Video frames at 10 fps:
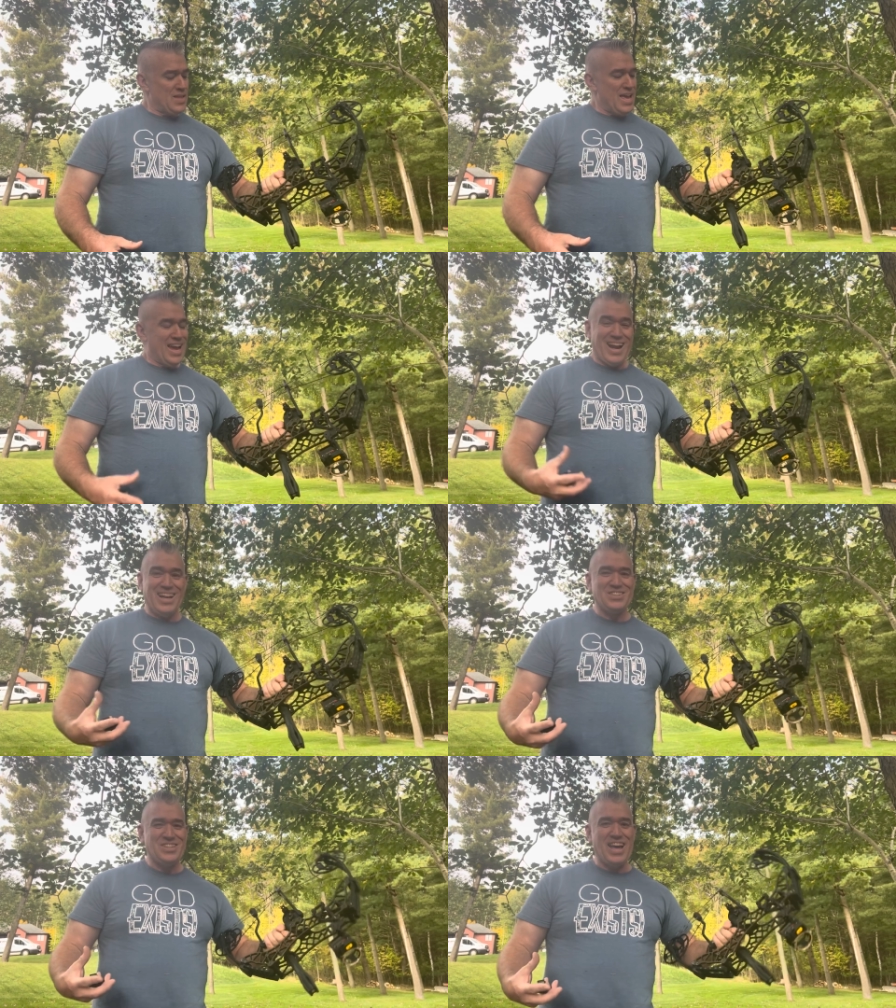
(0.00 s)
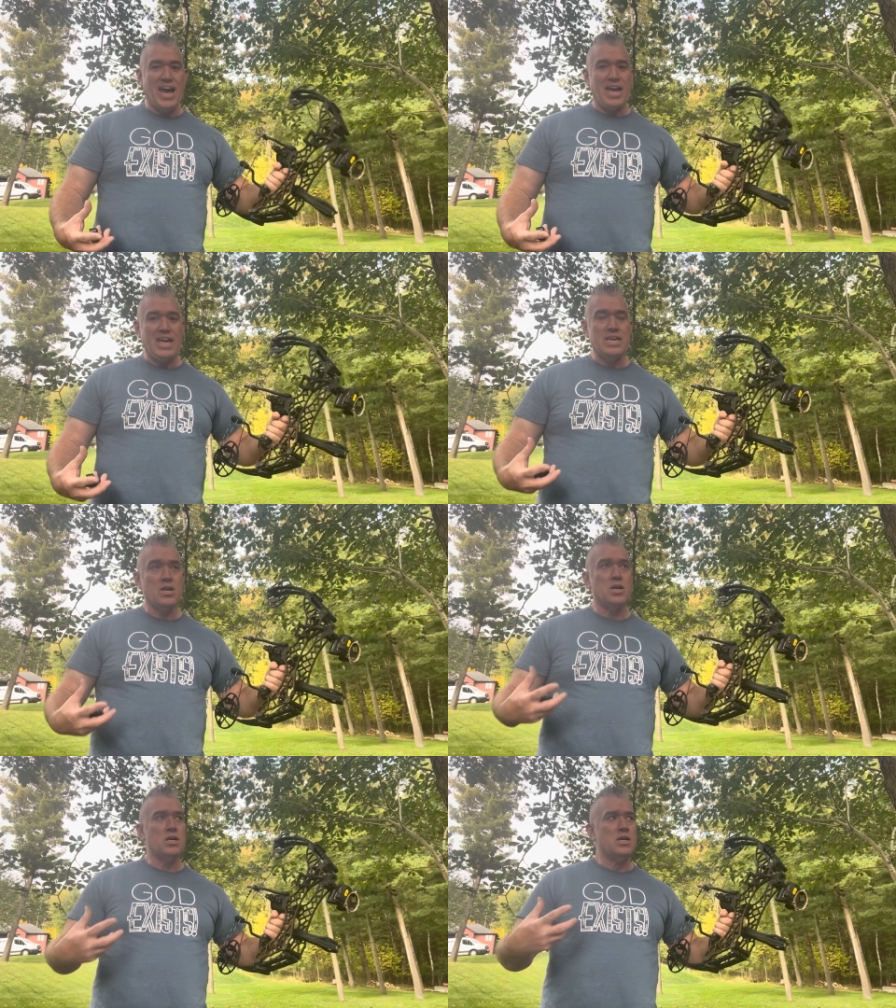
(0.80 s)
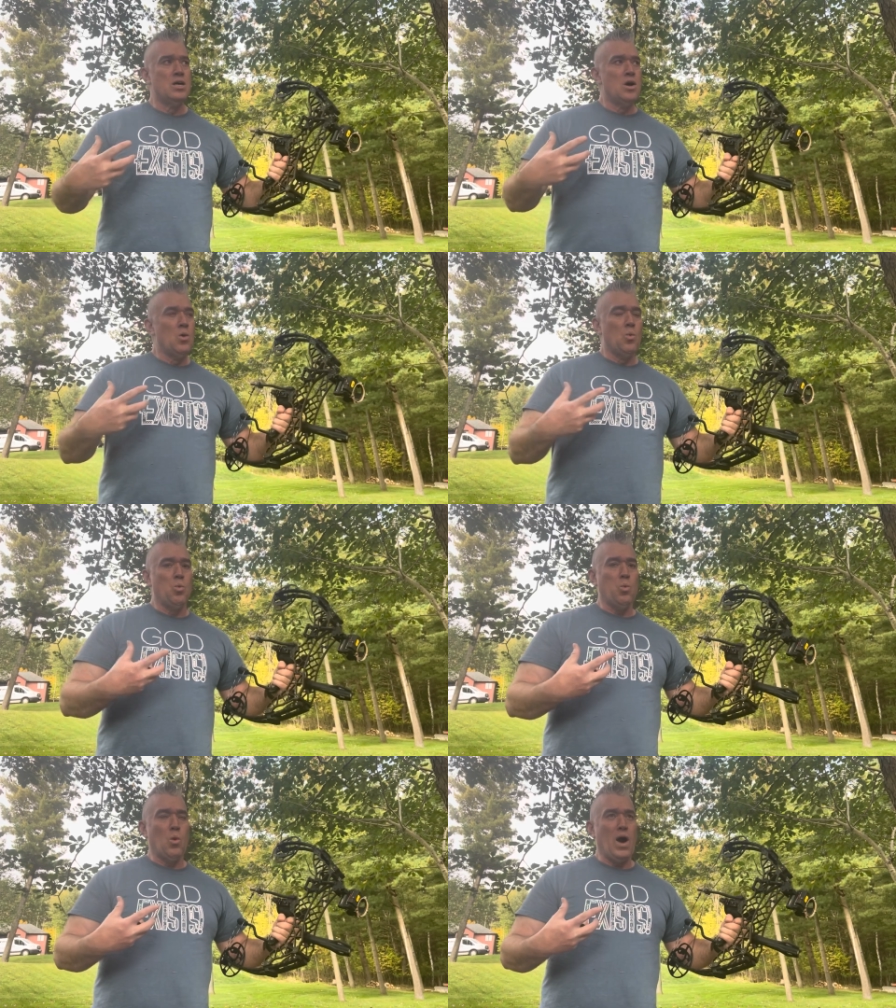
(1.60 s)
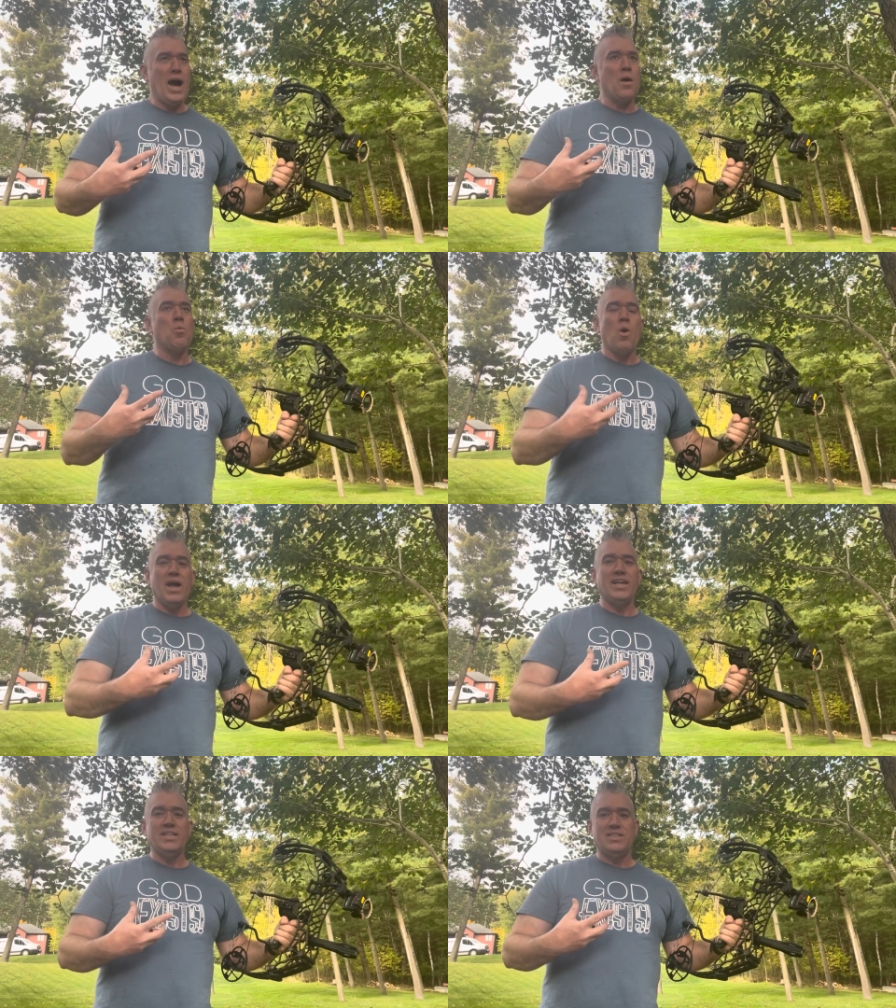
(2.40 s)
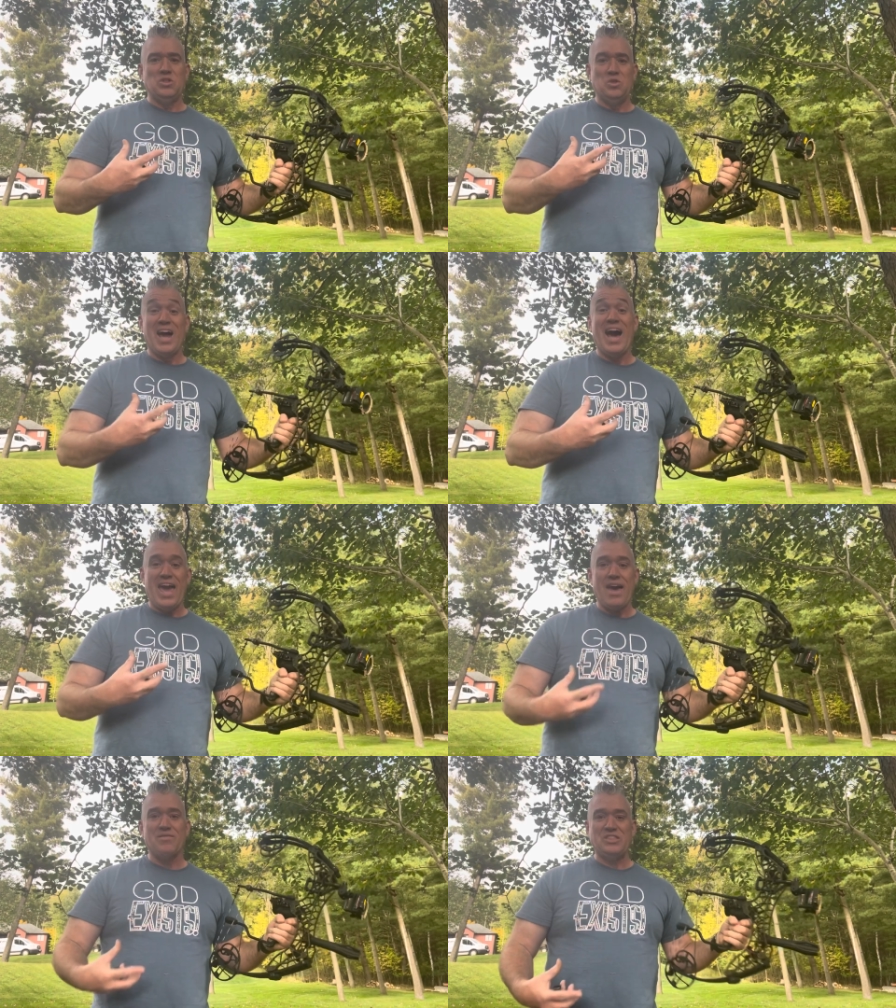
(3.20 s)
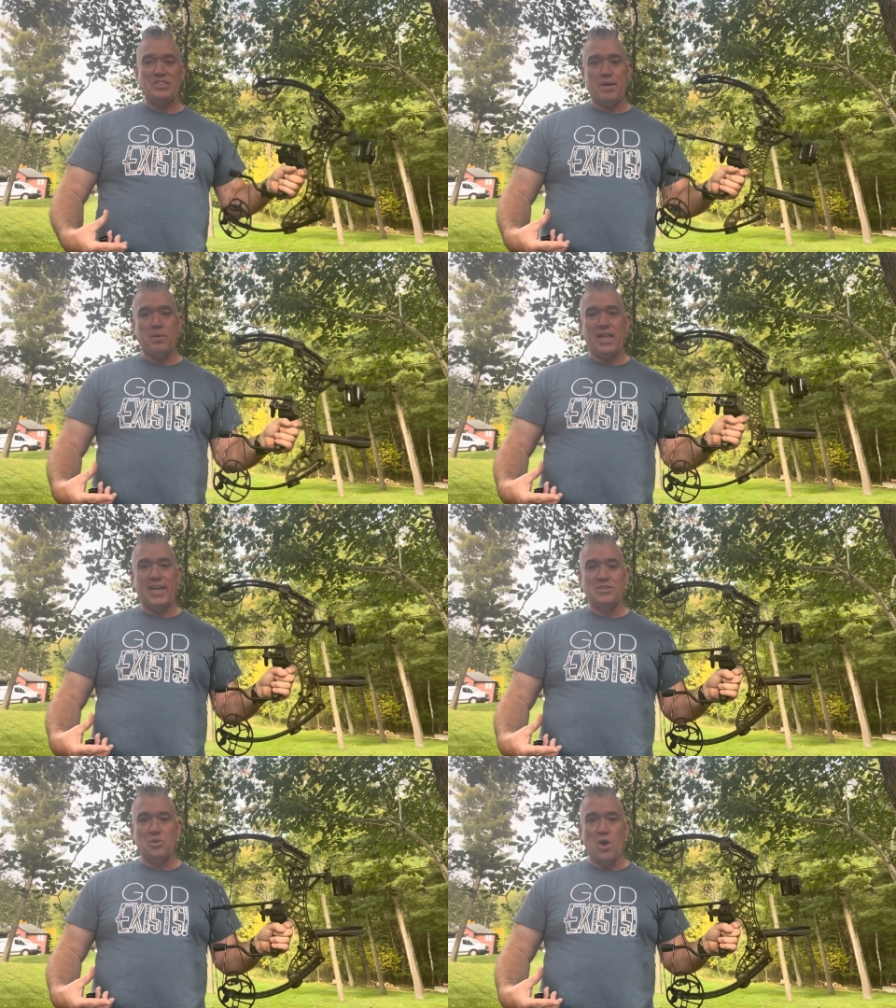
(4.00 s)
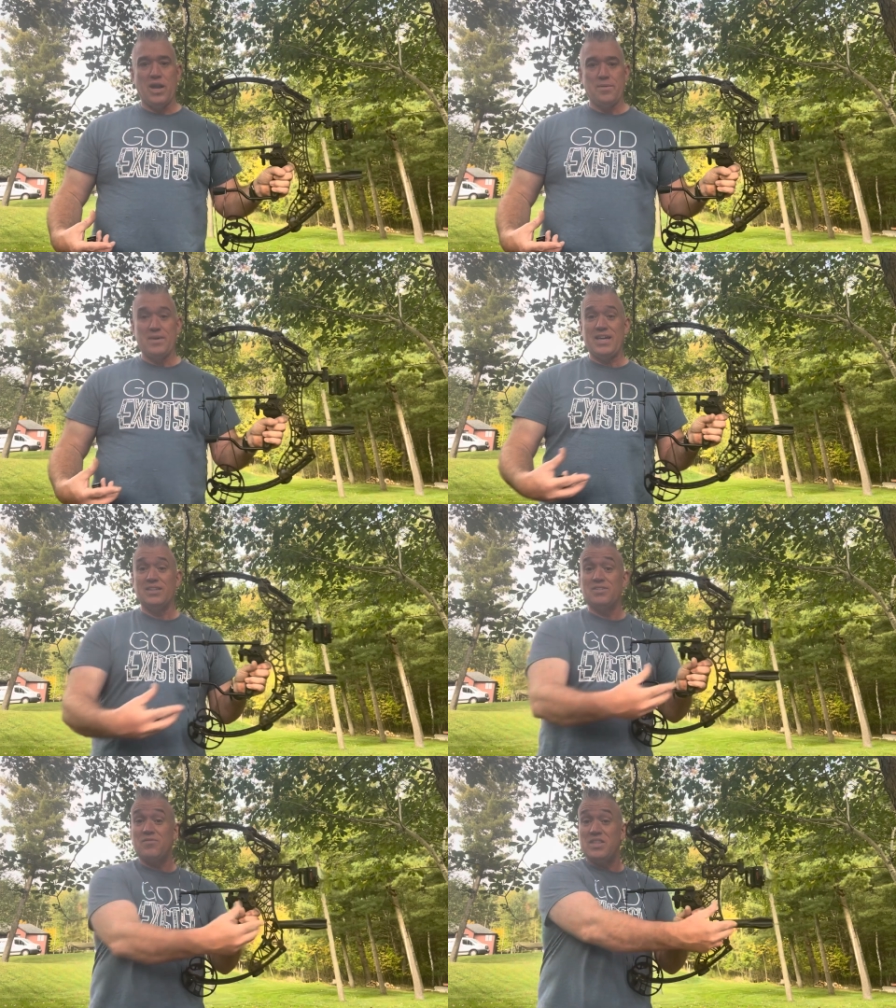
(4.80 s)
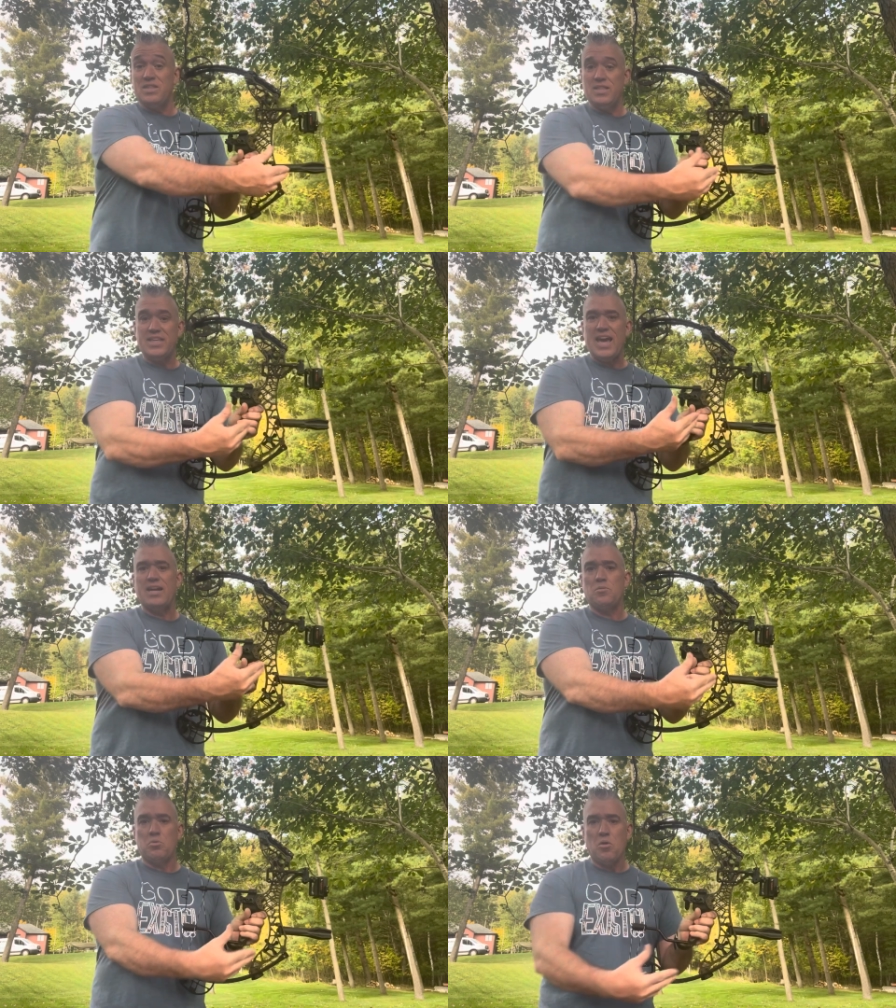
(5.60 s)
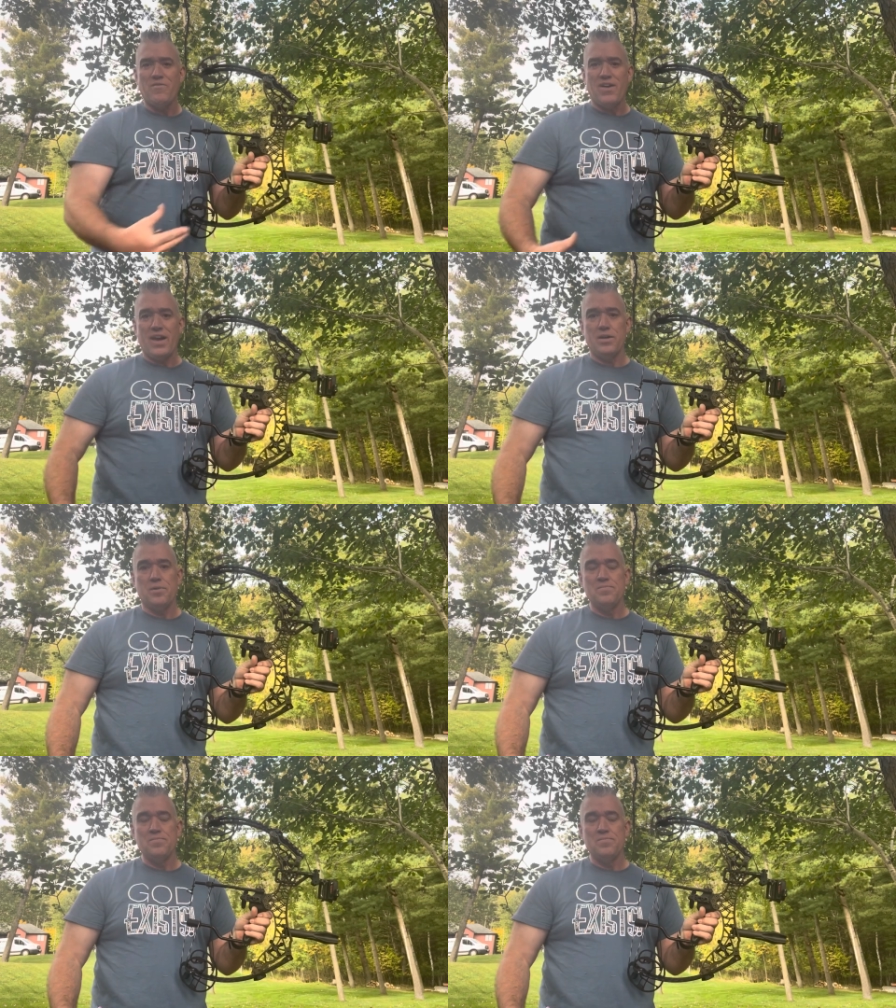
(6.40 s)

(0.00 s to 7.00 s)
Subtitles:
and honestly, I wanted to not have a stabilizer on it because of the added profile.